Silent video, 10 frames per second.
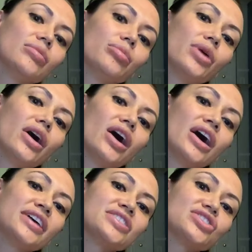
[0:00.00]

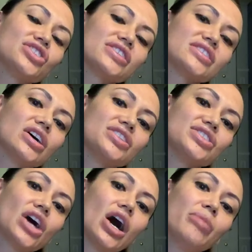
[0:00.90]
pause just on
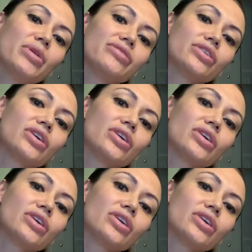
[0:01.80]
top of your